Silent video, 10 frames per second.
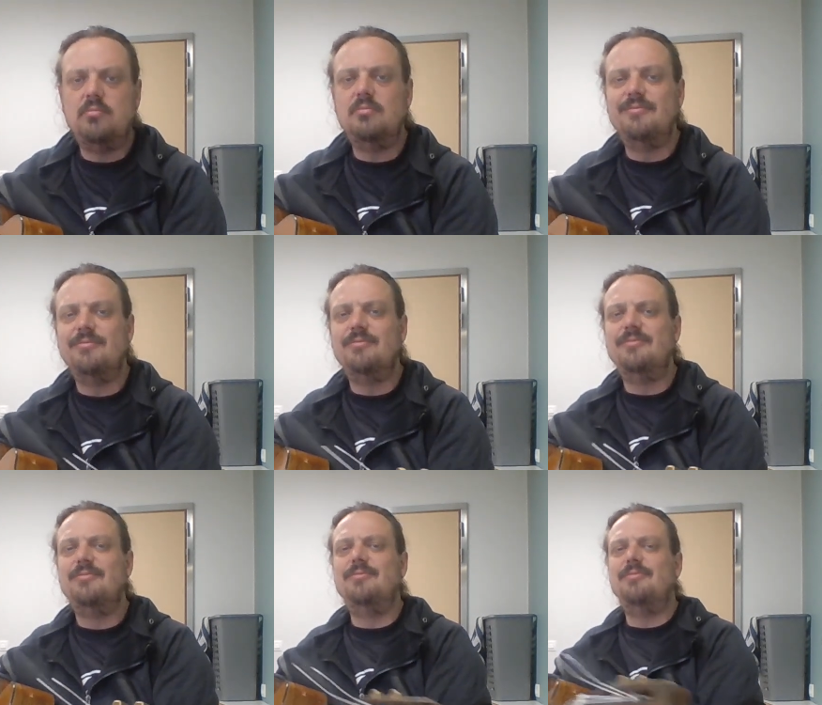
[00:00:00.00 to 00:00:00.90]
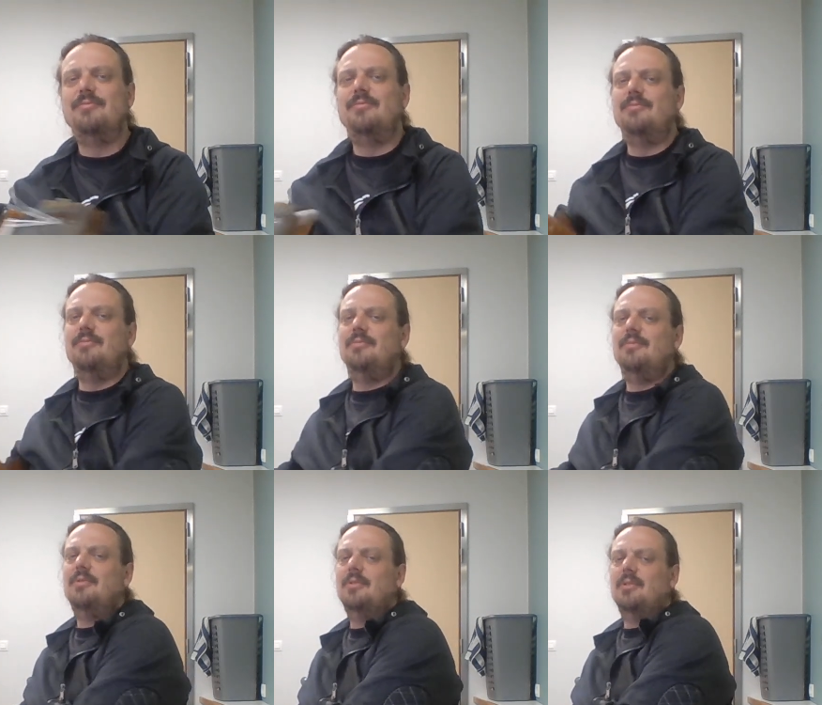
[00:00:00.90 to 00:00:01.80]

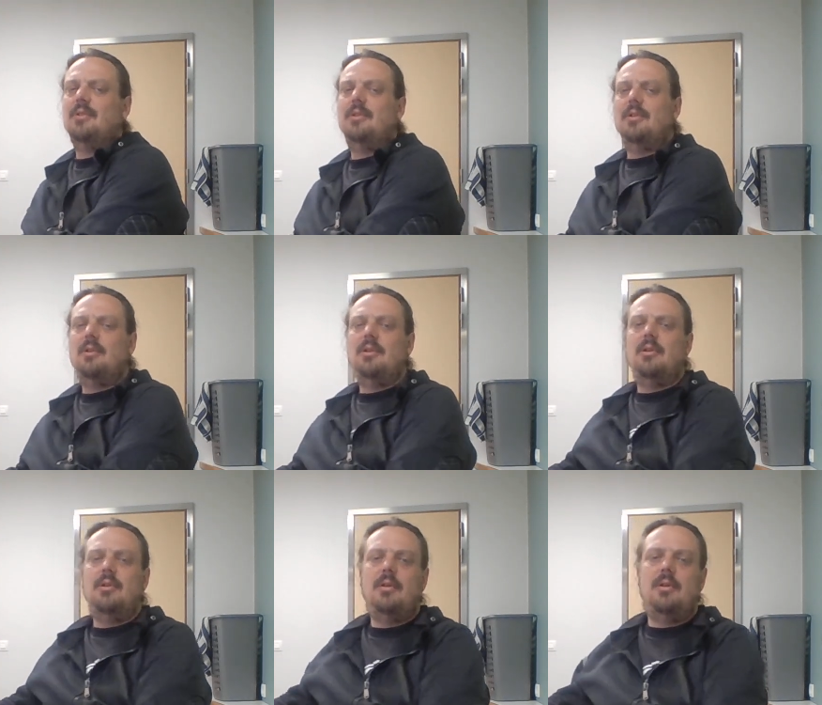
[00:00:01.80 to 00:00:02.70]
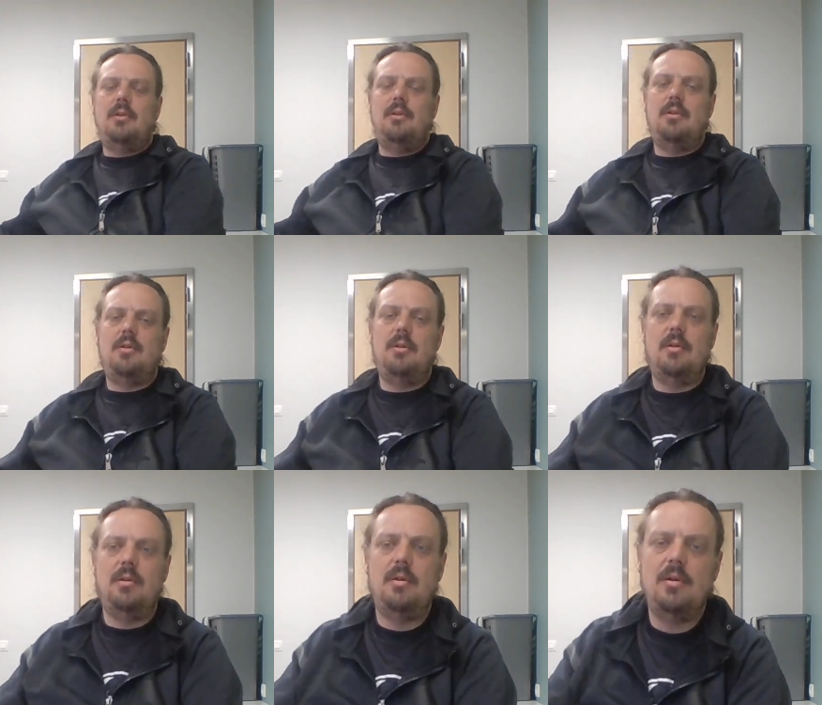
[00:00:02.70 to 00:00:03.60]

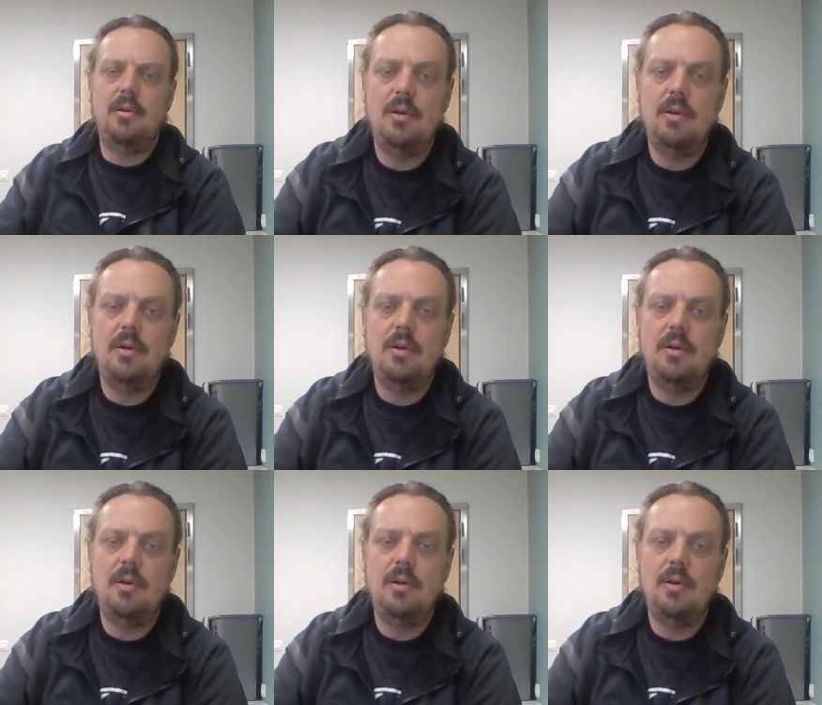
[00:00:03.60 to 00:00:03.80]
No one is speaking in this clip.